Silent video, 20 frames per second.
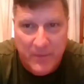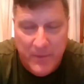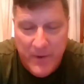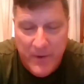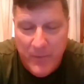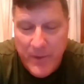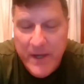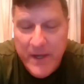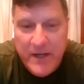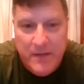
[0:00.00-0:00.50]

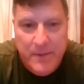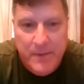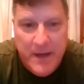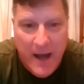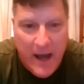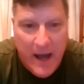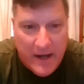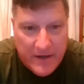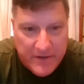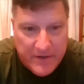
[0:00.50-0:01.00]
we need to be
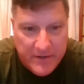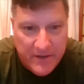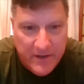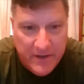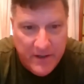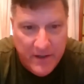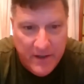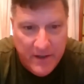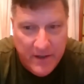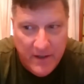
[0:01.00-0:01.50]
honest.
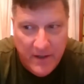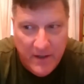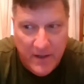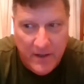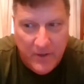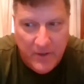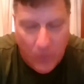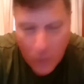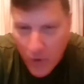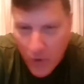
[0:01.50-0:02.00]

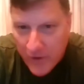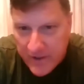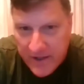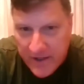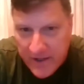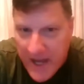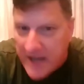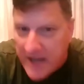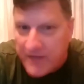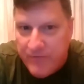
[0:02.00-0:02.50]
The war
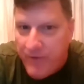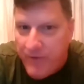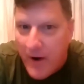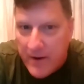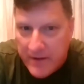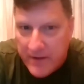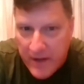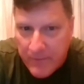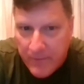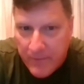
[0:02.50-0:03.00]
today is
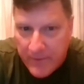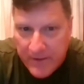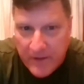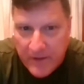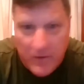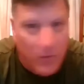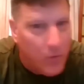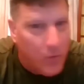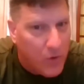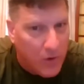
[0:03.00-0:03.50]
far different
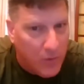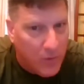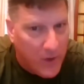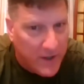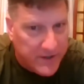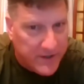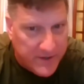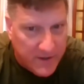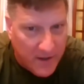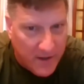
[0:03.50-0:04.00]
than the war
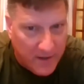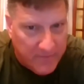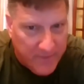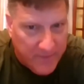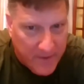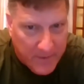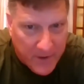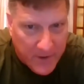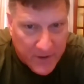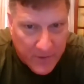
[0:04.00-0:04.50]
was on
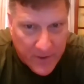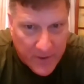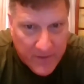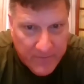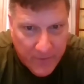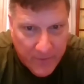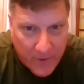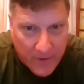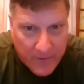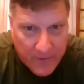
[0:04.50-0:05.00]
February
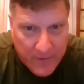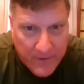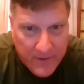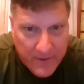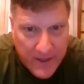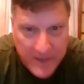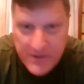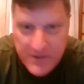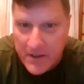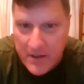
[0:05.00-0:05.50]
24th.
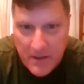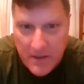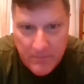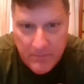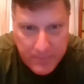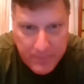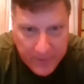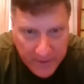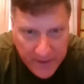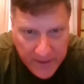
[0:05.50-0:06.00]
It's a
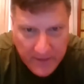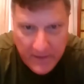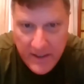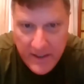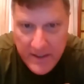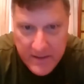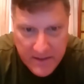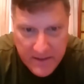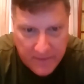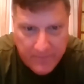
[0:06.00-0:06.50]

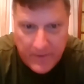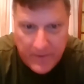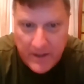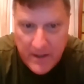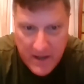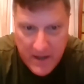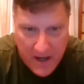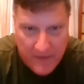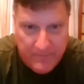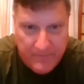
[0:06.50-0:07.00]
completely
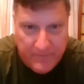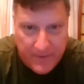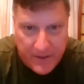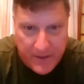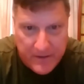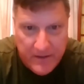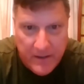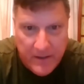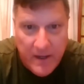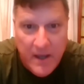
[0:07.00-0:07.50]
different
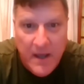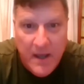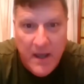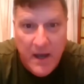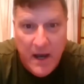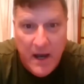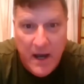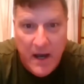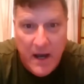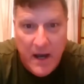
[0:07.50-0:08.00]
conflict.
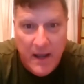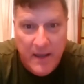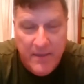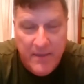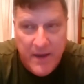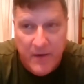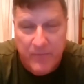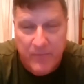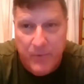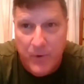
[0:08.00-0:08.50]
And
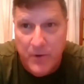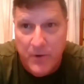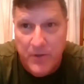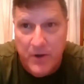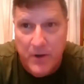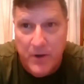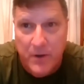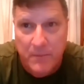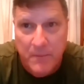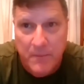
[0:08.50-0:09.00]
therefore,
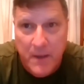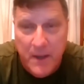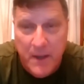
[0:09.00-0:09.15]
the